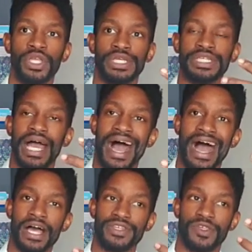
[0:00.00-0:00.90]

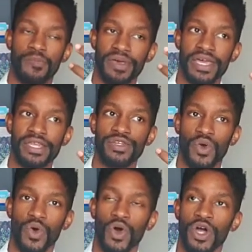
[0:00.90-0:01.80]
not depend
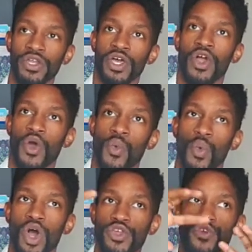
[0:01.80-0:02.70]
on
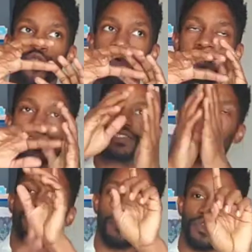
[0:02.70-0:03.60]
what you are
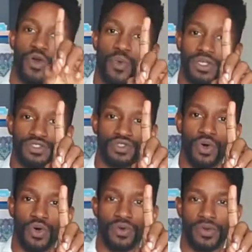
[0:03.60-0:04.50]
missing from your one
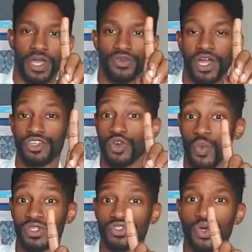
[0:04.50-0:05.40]
soul. Okay, you got your
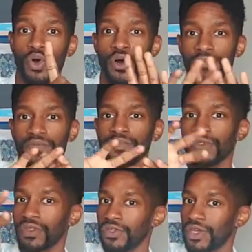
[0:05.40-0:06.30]
one soul,
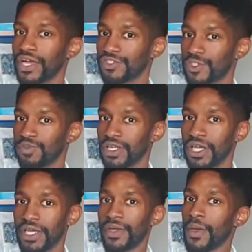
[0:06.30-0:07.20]
you guys are
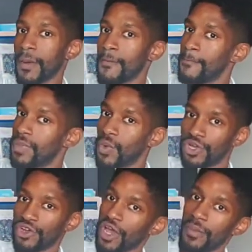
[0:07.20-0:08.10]
split, but when
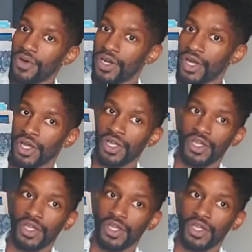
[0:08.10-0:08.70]
you're able to